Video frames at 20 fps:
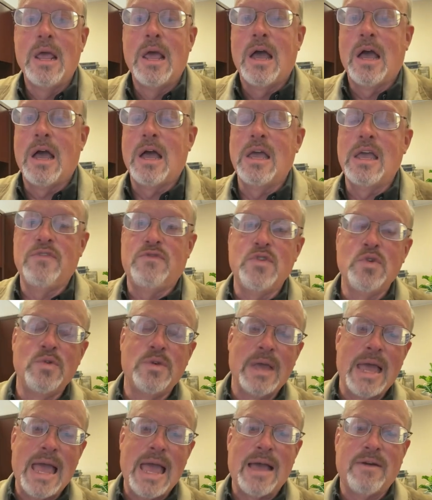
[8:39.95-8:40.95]
If
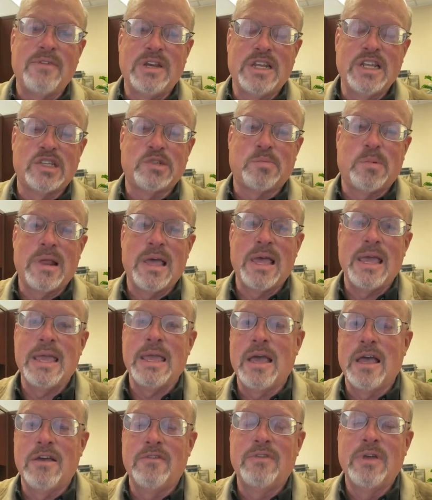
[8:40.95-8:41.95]
you have a display
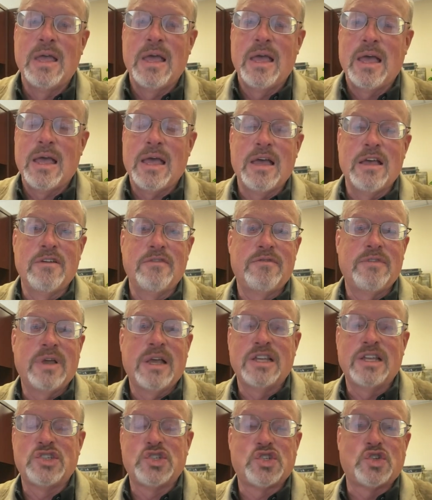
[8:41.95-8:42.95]
of a
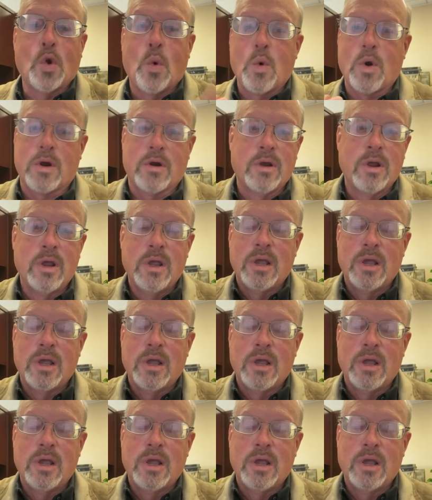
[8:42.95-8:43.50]
store,